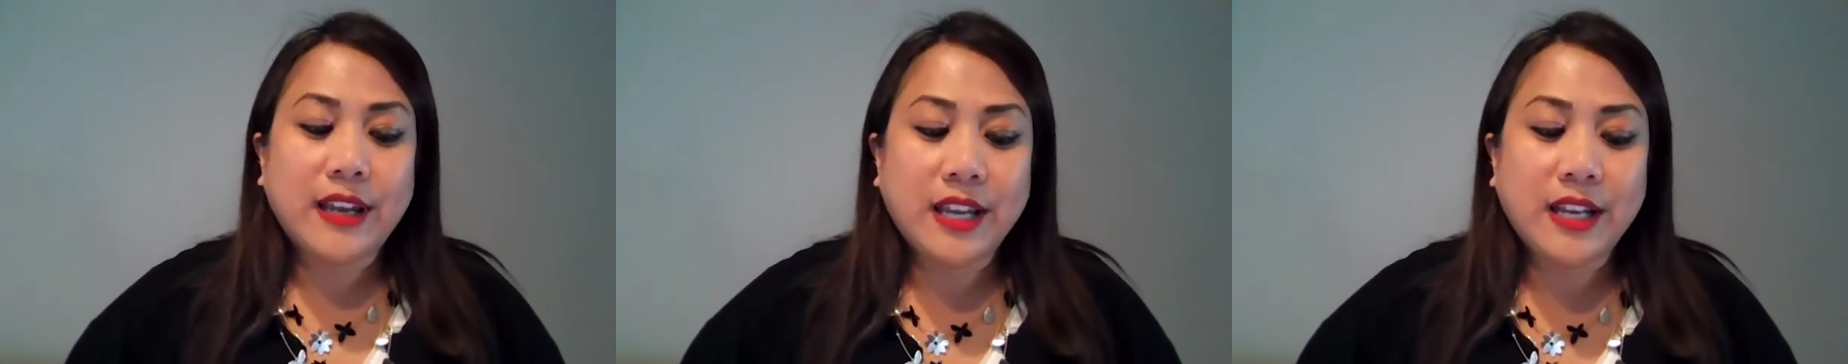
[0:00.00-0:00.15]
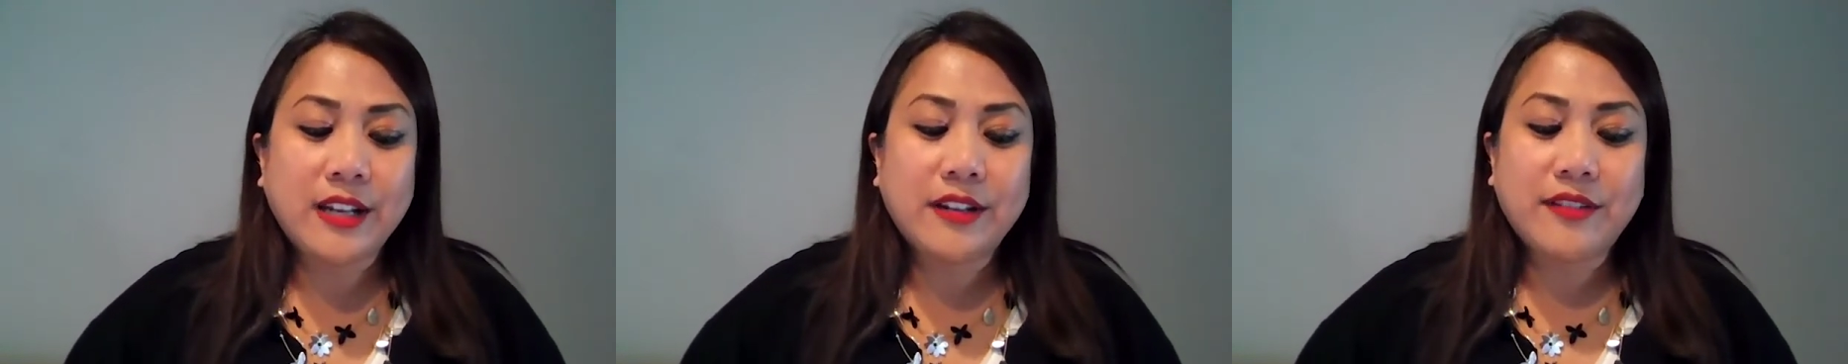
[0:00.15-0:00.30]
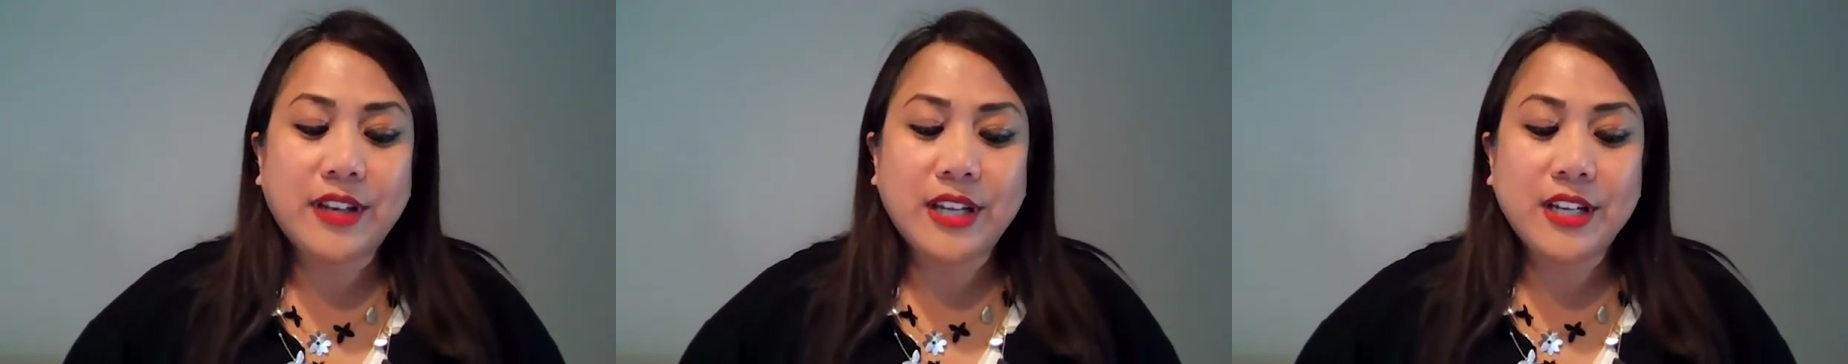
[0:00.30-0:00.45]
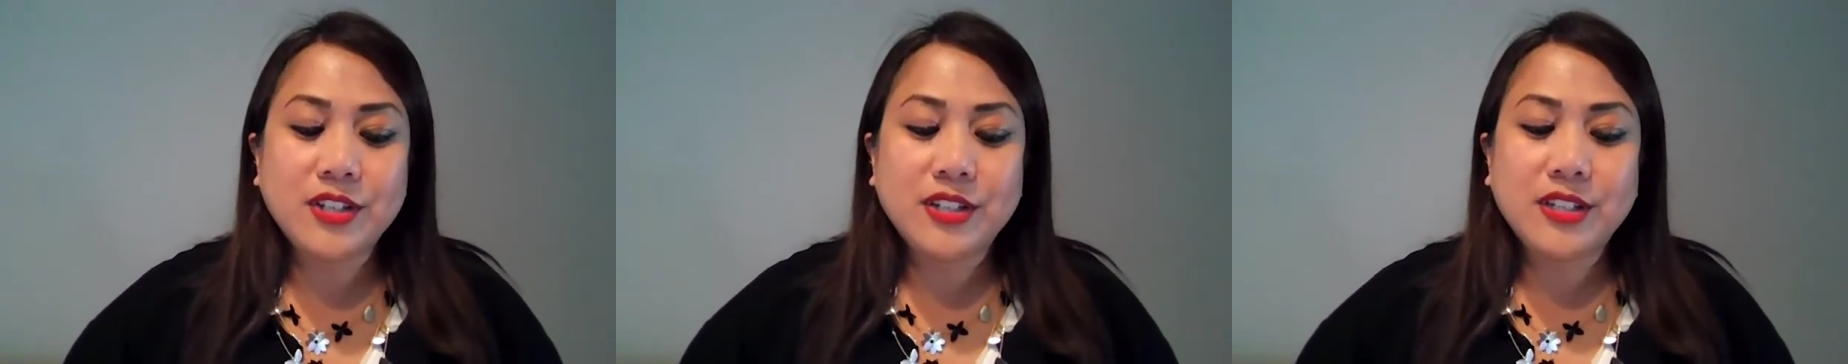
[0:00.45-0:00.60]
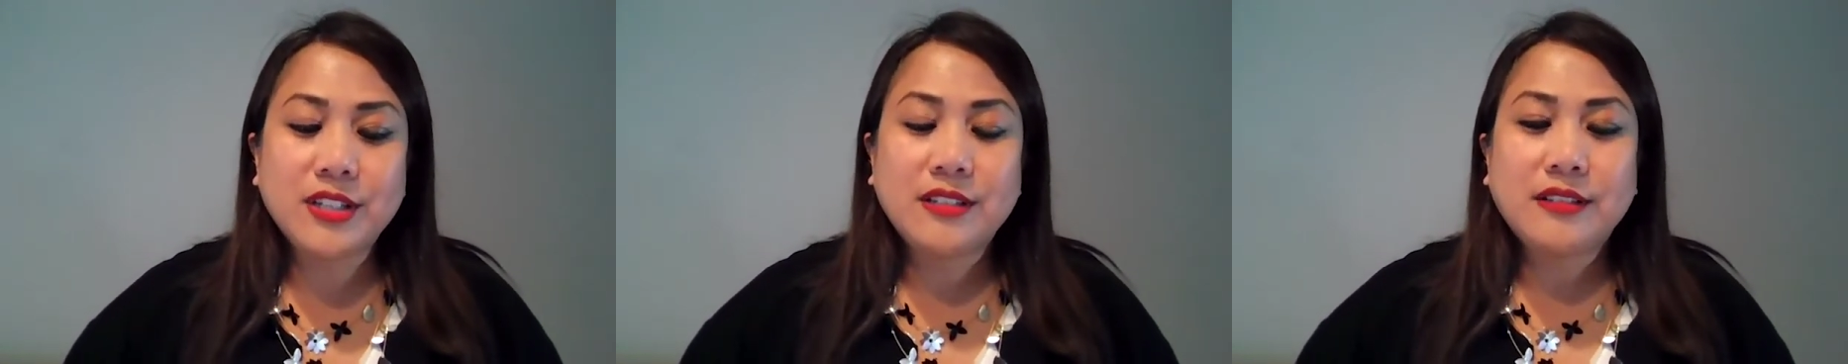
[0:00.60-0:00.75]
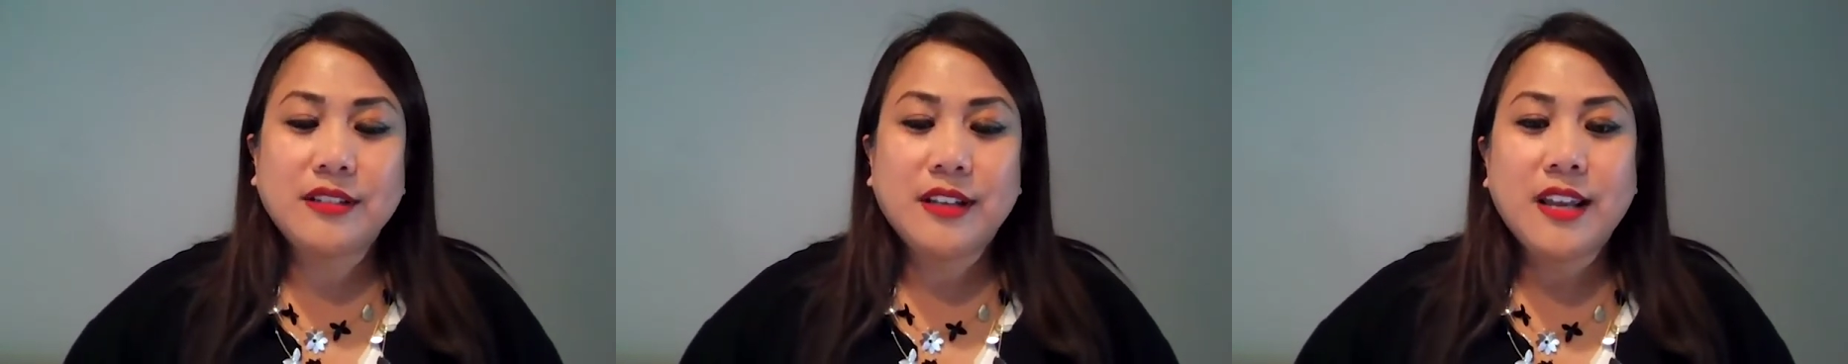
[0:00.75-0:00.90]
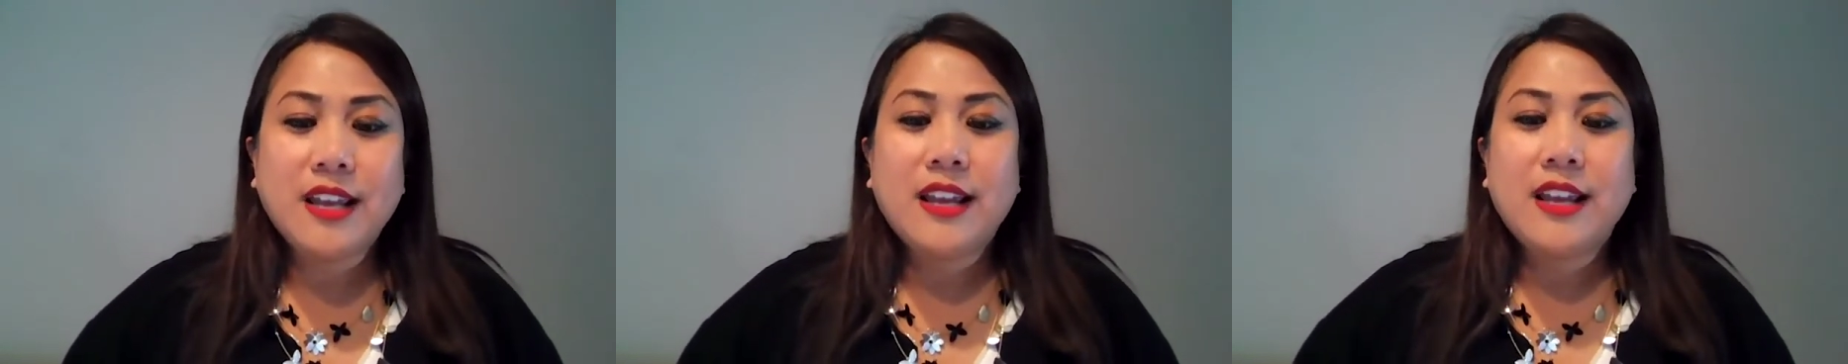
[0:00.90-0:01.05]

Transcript: innovation,